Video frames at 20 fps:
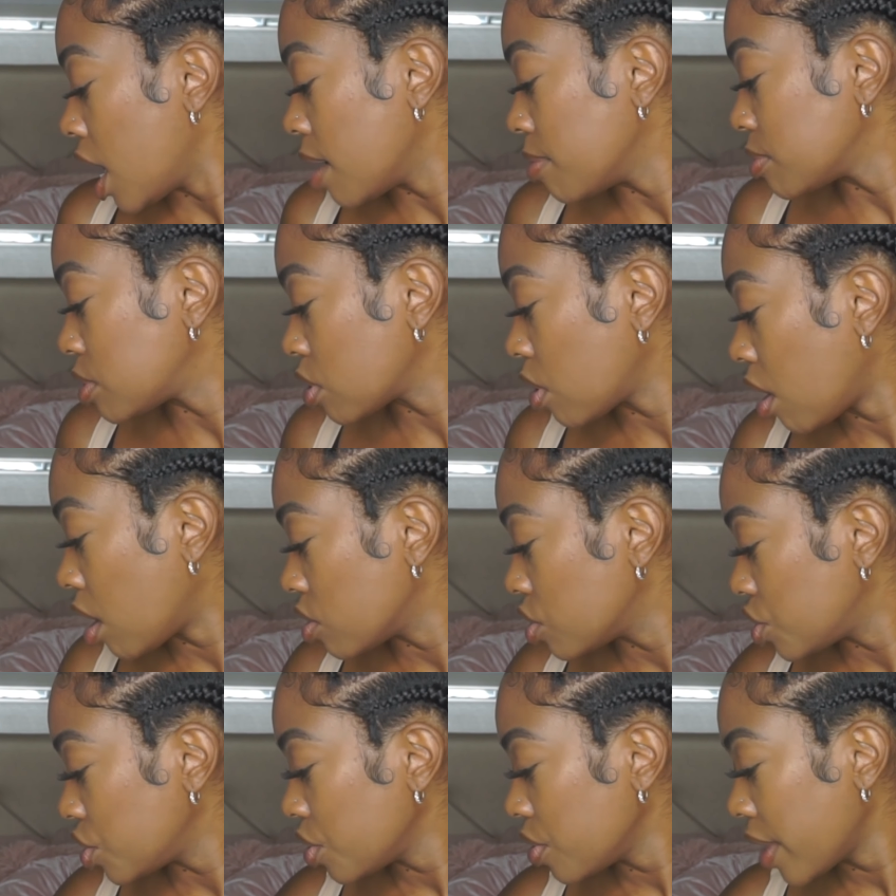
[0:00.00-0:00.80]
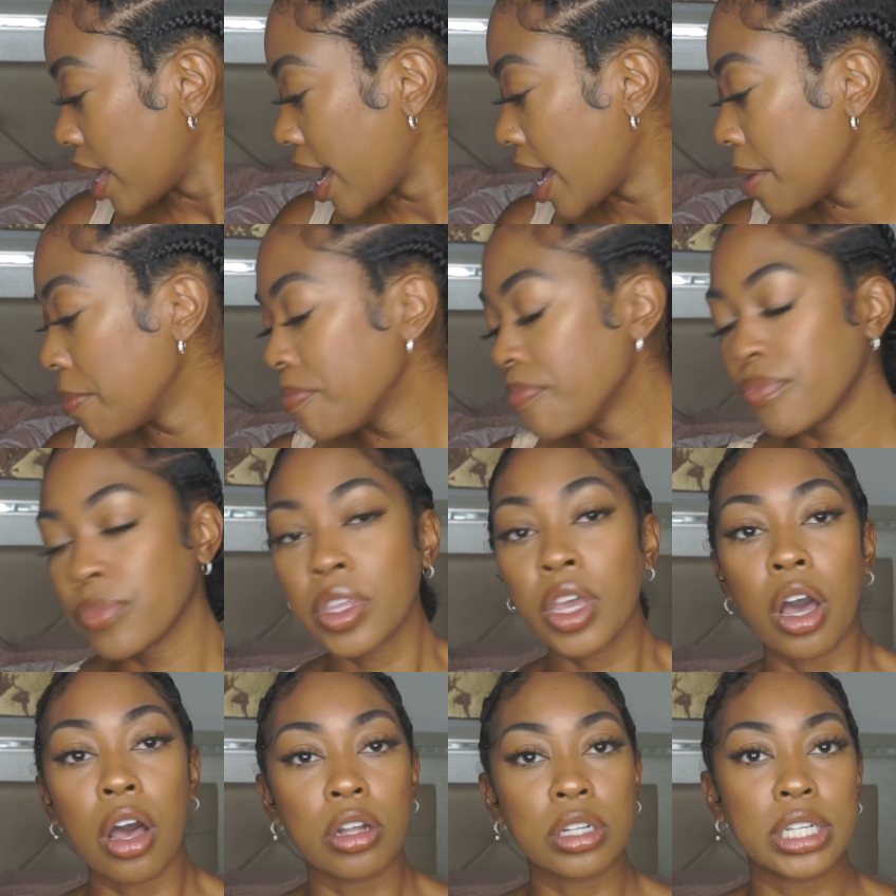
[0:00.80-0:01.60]
So I'll do that.
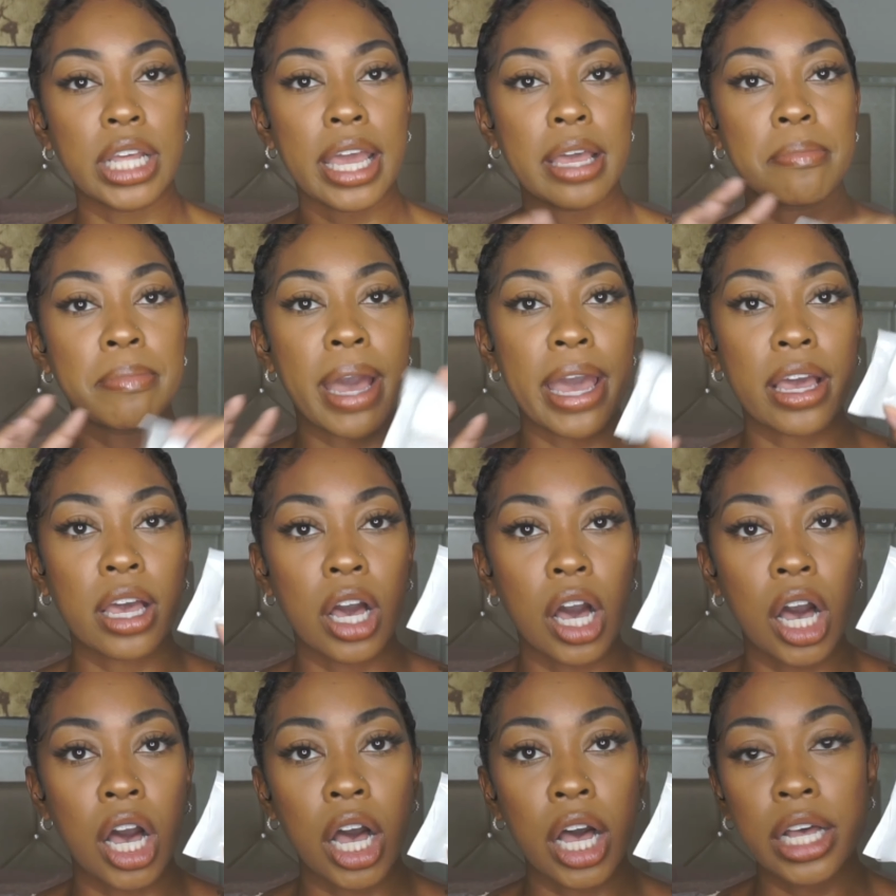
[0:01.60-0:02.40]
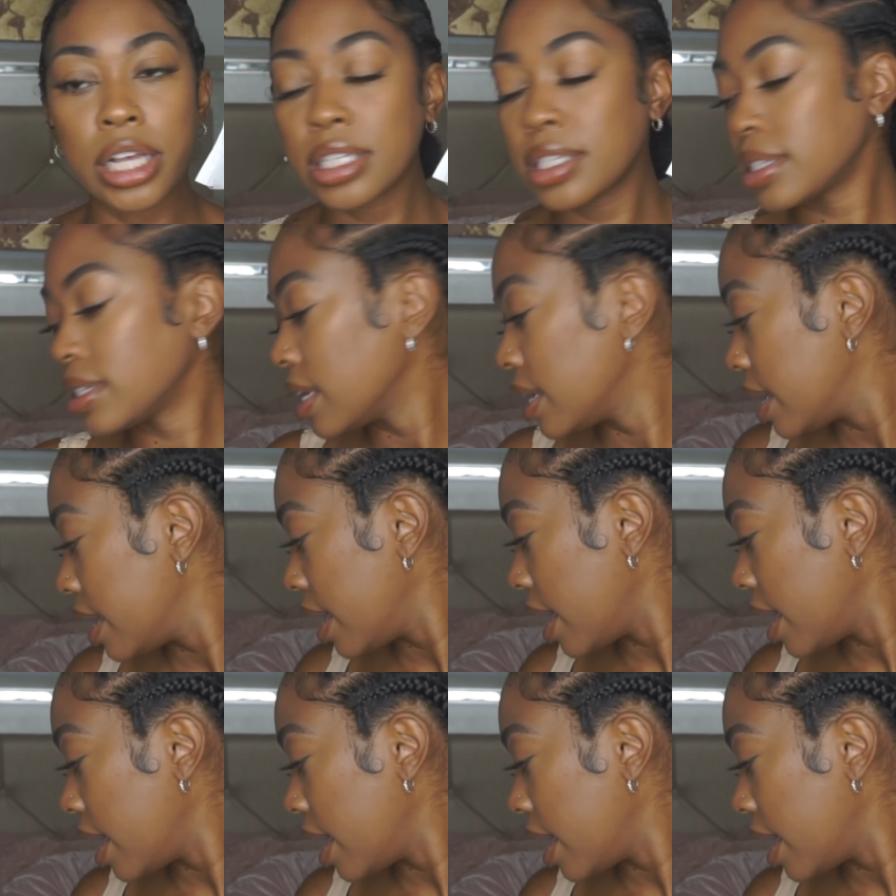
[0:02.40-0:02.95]
I'll take my gauze,